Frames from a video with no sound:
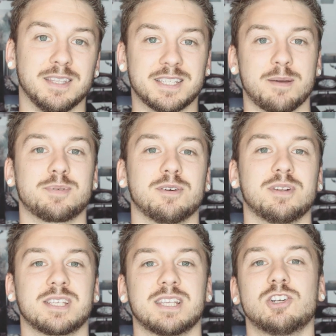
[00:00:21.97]
This
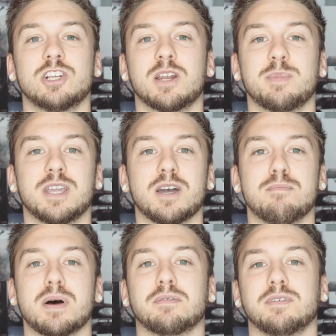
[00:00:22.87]
episode is essentially going to be a
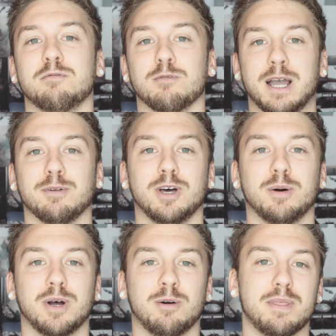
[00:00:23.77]
monthly
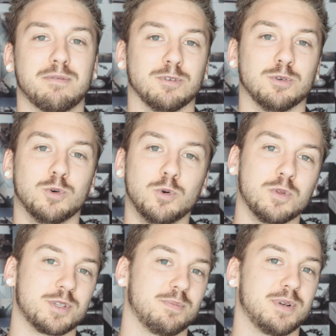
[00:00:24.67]
roundup. I went through
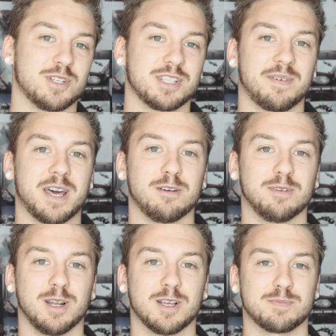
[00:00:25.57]
all the submissions I've had
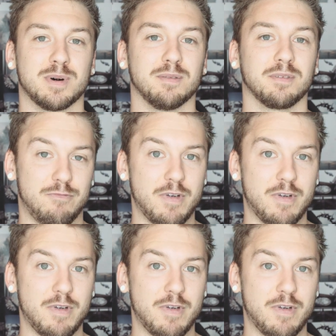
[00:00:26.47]
over the last month.